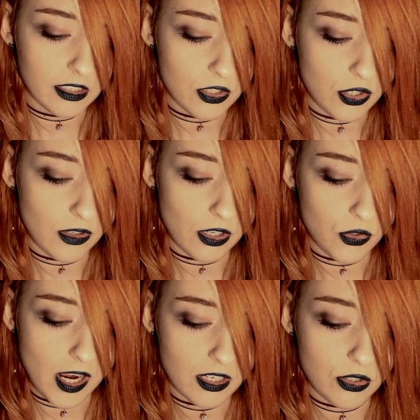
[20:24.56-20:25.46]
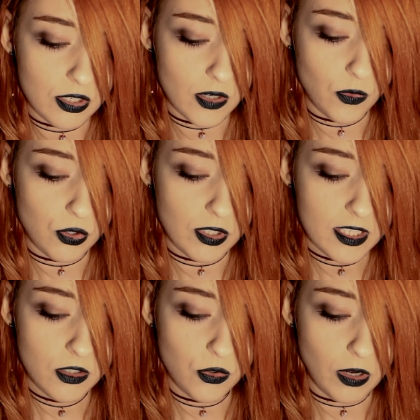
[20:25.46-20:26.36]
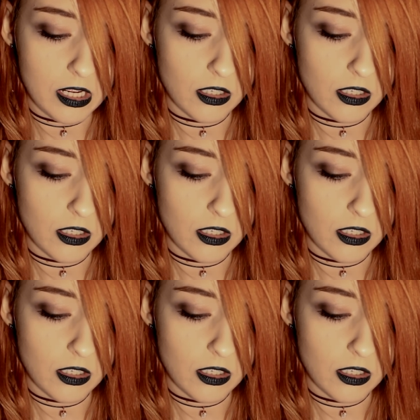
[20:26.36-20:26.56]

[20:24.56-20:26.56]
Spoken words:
that you're attracted to someone who doesn't rate